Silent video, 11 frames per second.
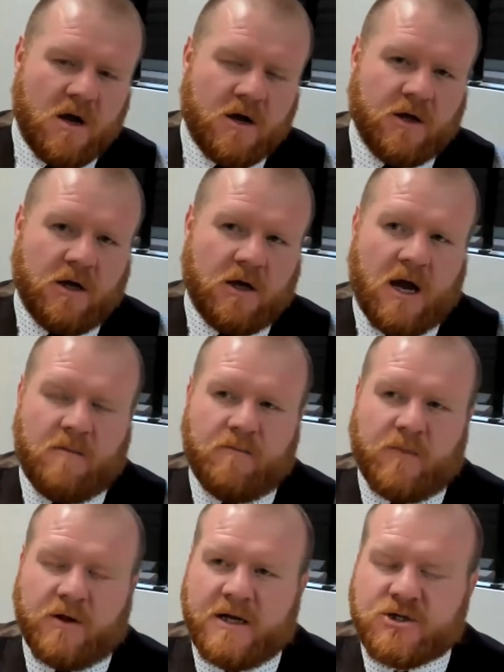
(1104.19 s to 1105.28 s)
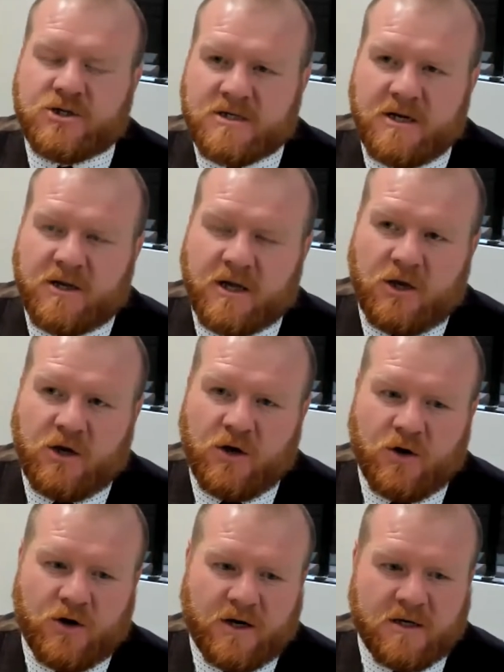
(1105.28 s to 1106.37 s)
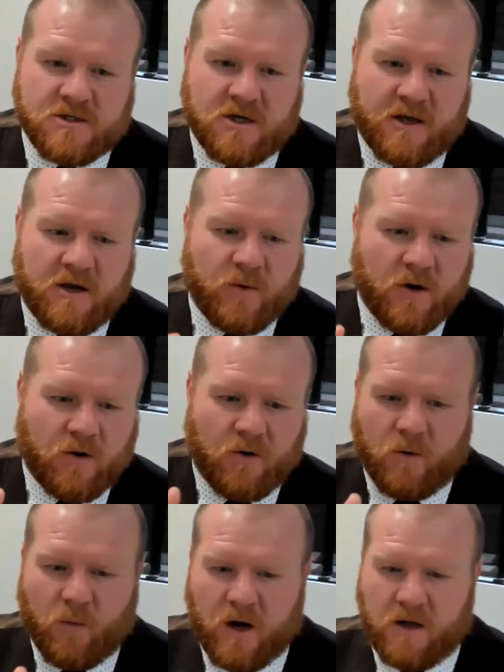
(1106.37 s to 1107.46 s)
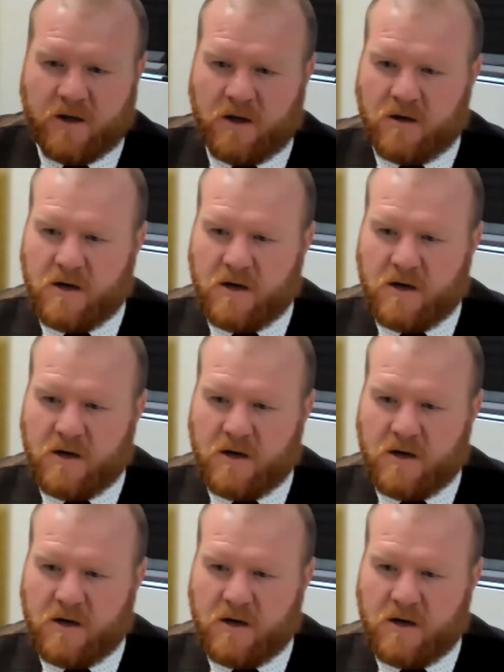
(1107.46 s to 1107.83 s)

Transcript: The interesting thing here is, I think we're all aware that